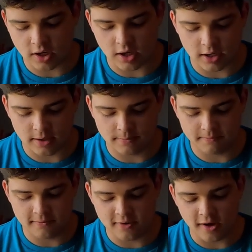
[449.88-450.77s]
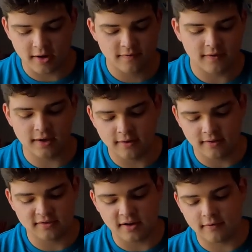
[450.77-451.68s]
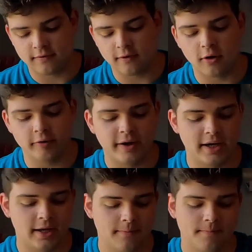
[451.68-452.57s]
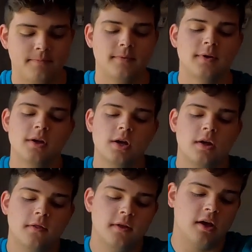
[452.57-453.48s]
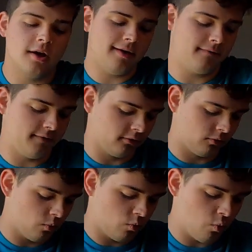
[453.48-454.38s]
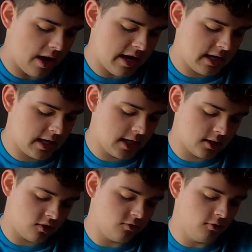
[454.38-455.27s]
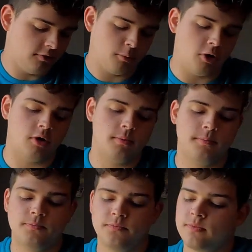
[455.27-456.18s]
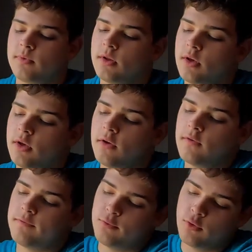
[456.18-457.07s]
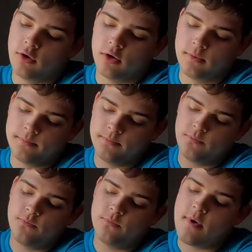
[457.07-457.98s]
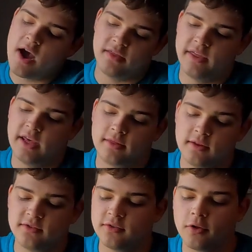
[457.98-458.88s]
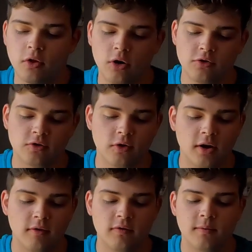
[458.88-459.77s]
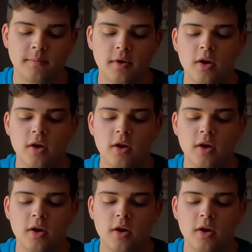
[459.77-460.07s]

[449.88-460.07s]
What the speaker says: not a fan of this cuff already. The cuff is way too small for, I think this is a large glove.